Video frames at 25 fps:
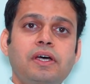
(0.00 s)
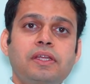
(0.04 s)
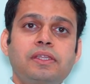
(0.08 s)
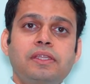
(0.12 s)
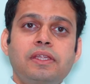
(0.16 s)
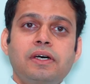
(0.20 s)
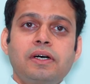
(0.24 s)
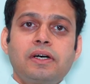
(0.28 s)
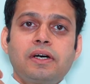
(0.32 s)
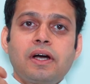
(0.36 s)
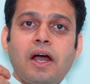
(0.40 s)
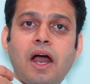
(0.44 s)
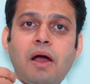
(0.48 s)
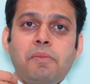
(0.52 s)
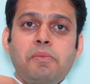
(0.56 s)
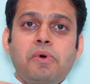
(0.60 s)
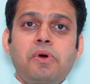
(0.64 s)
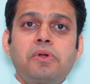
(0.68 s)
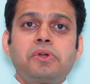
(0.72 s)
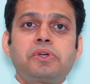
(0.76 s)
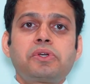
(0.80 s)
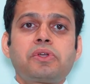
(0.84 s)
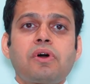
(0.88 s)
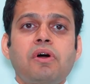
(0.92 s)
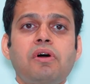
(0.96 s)
the
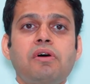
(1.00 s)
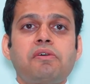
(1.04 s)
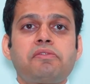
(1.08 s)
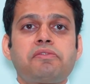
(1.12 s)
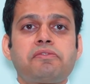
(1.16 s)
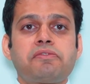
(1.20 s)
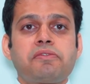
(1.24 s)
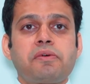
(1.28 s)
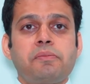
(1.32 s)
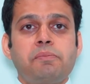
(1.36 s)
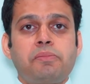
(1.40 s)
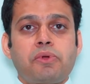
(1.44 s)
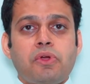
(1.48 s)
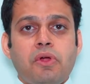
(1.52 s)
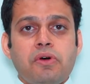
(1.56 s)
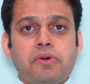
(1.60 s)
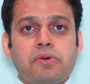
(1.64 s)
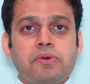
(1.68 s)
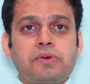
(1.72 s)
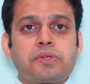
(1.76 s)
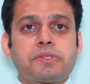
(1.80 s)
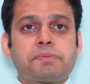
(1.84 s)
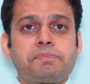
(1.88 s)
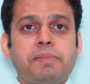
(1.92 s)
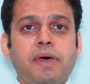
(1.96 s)
amount of
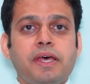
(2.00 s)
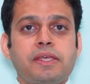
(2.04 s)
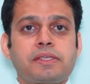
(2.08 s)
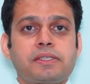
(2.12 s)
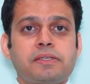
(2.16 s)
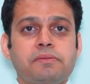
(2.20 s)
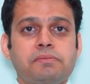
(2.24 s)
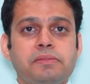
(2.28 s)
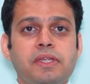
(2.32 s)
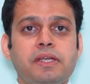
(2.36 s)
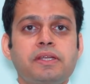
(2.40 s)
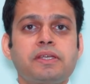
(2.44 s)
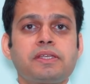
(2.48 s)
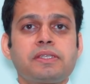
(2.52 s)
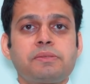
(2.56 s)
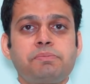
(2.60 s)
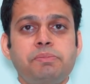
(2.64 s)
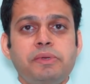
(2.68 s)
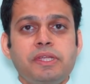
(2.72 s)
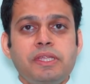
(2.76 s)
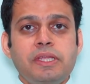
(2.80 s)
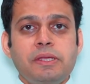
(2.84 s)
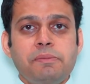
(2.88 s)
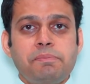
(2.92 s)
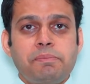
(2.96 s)
bronchospasm, that is
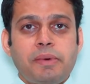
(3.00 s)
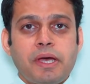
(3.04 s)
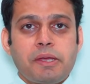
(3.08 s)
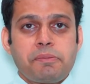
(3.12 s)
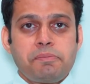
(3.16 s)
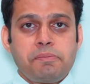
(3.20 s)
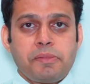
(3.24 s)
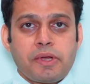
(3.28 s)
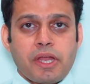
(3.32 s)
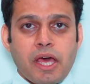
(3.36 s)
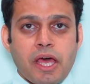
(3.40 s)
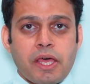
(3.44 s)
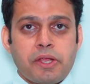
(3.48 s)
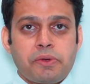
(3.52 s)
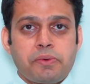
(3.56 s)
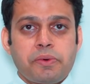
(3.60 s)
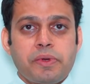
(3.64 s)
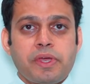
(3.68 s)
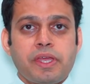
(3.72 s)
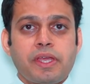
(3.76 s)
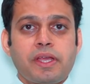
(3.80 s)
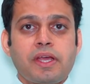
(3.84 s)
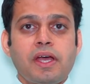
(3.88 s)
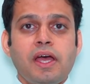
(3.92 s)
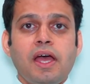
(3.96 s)
breathing pipe
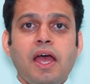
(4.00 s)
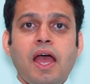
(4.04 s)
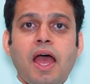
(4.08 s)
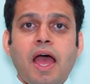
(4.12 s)
narrowing,